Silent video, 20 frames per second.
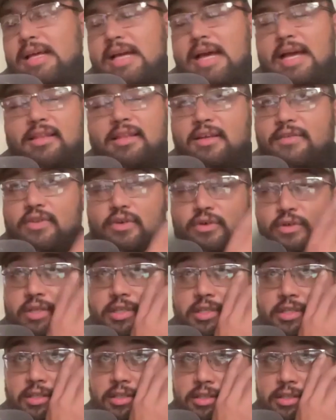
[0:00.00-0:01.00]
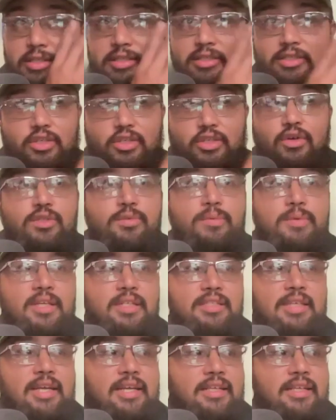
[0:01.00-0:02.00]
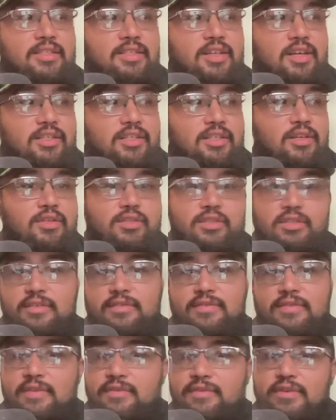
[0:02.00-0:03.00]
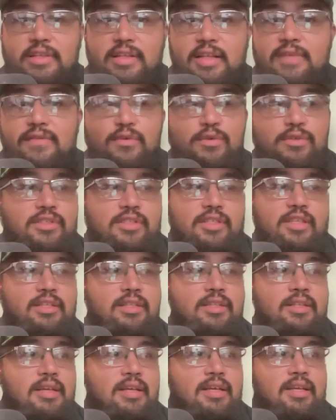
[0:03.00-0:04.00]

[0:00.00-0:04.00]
I love doing these shows because I get to talk to coaches of different levels and,